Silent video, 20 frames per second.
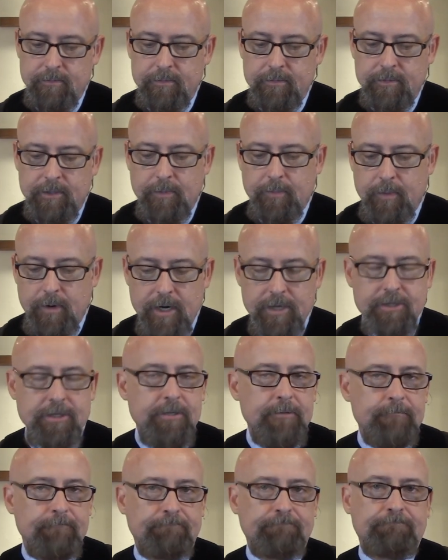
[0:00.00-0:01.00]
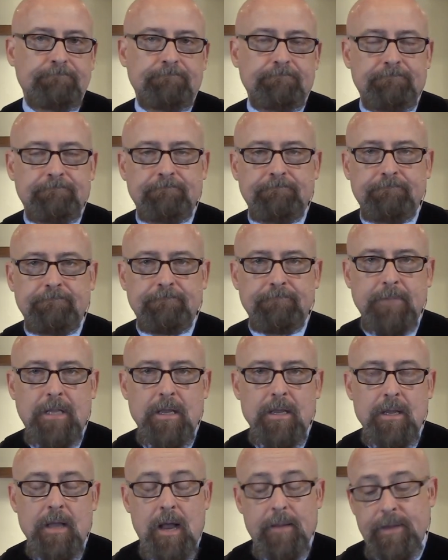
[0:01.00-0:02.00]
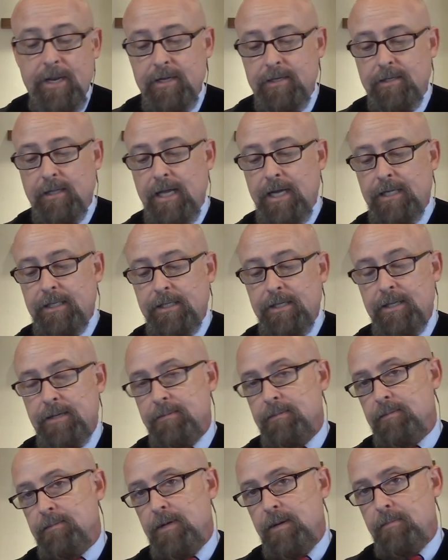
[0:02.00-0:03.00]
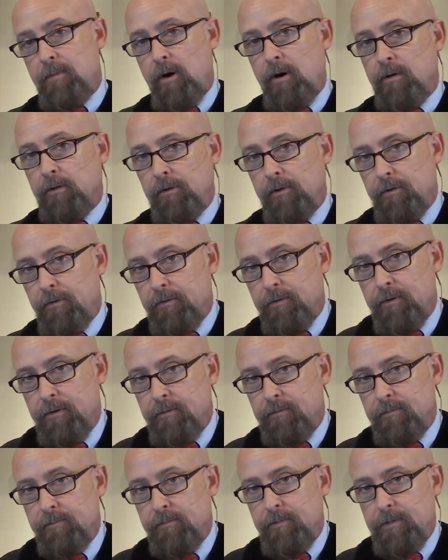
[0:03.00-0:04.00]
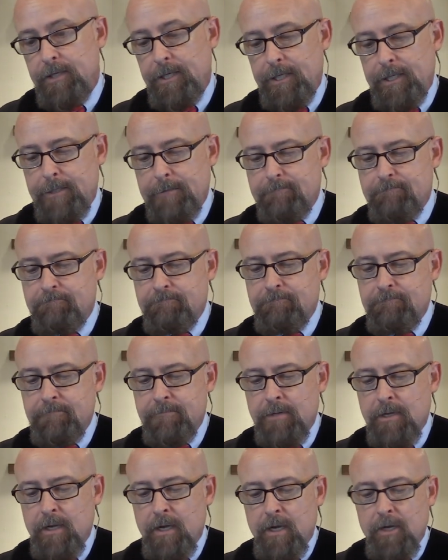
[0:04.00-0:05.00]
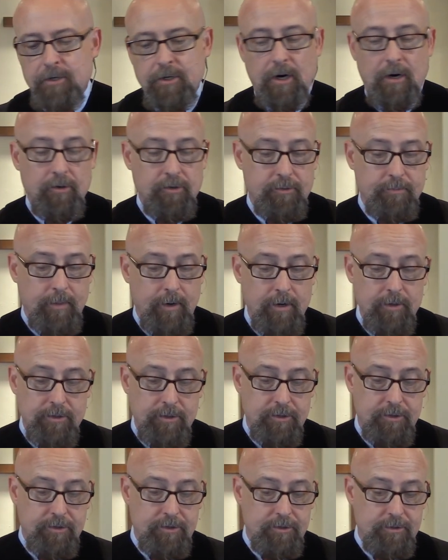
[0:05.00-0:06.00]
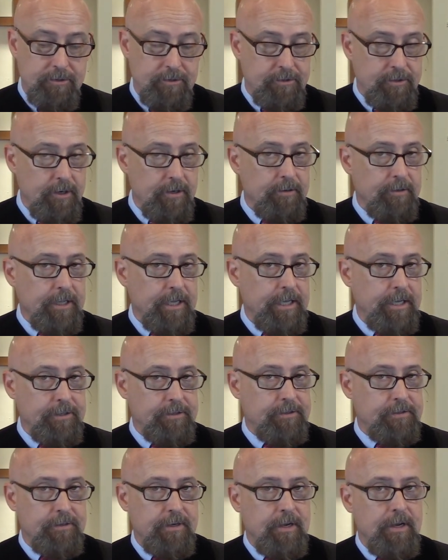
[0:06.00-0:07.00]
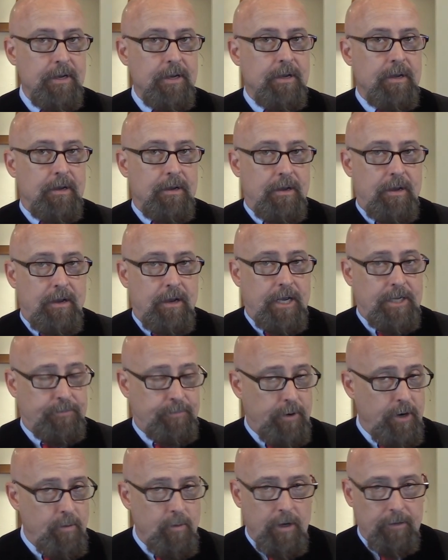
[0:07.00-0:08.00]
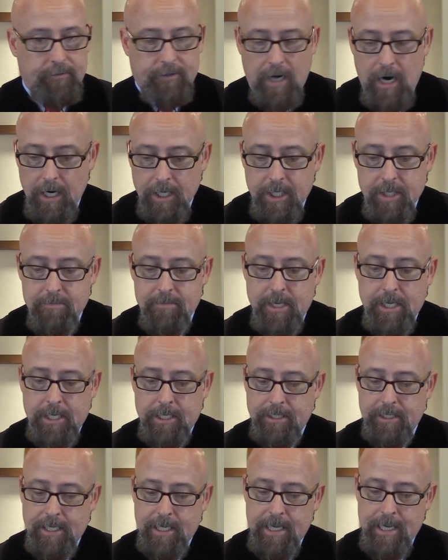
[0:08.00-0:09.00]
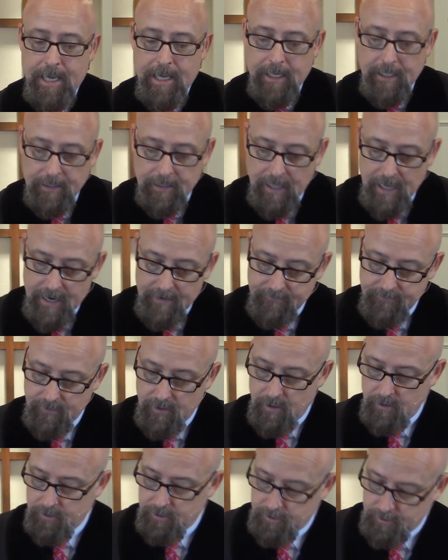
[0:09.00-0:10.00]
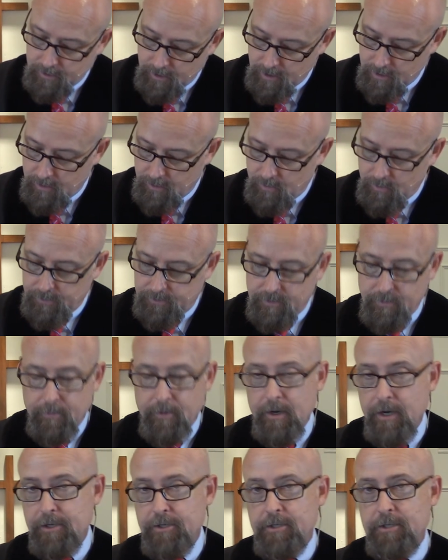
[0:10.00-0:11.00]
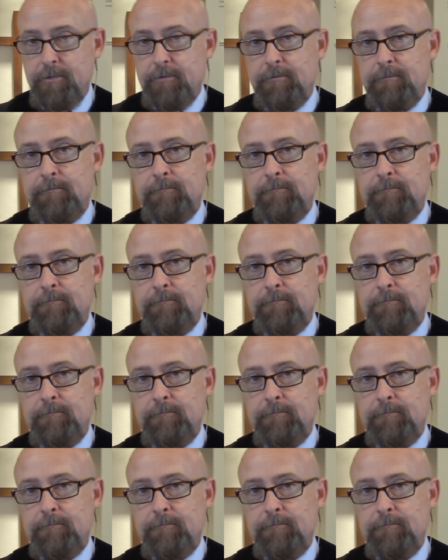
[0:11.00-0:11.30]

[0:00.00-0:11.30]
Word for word: depression. I mean, it's likely that, that Martin Luther did. Charles Spurgeon, certainly, it's, it's pretty well documented that he had a lifelong struggle with depression.